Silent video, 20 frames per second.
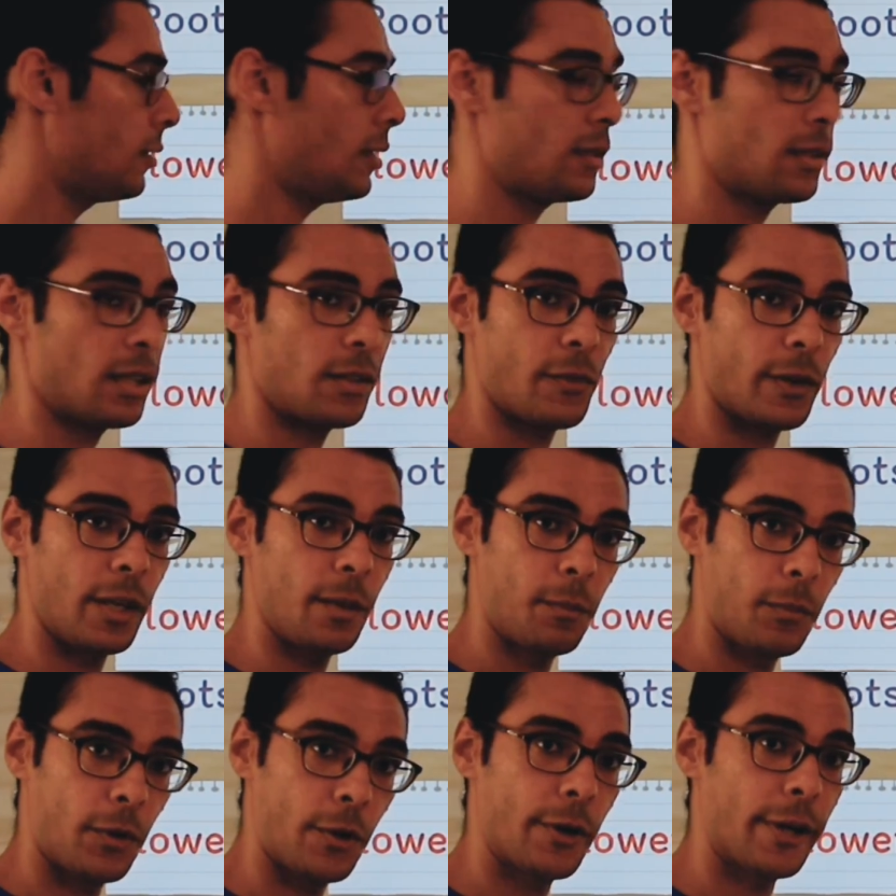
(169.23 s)
that's a green
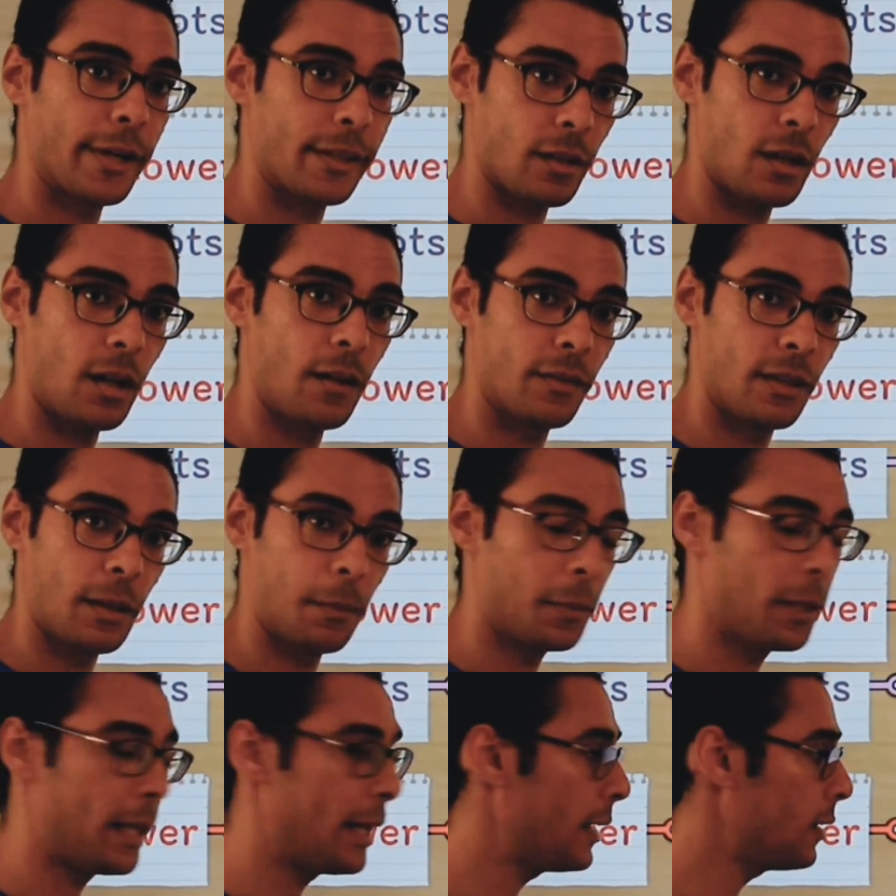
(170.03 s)
part of the
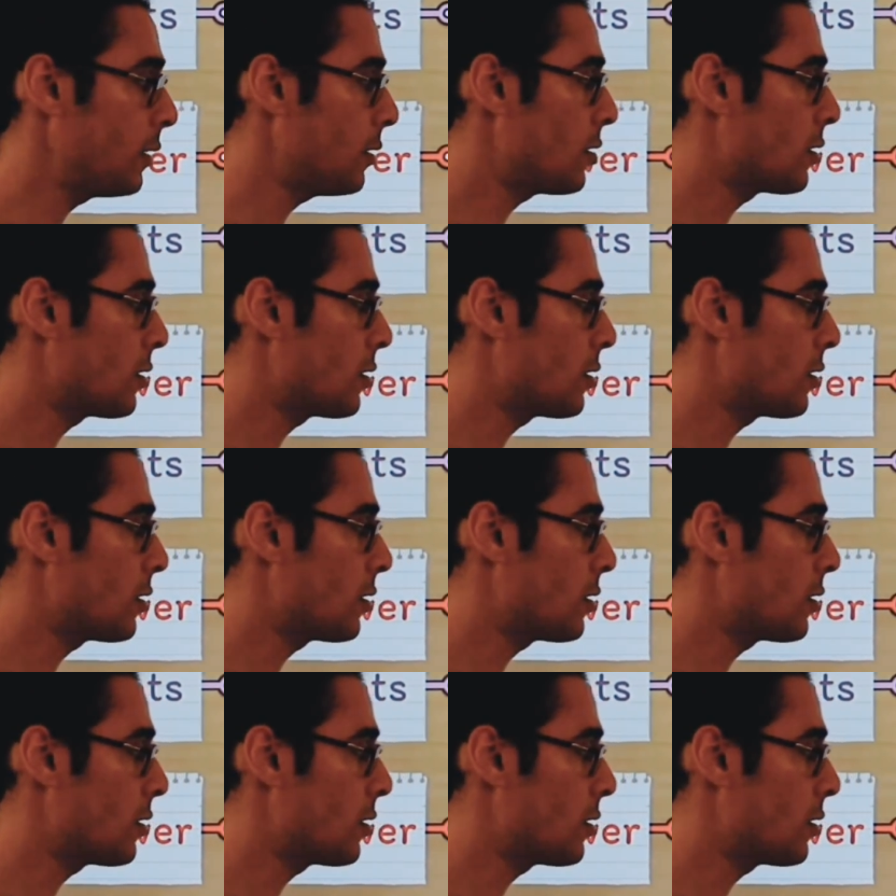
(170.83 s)
plant,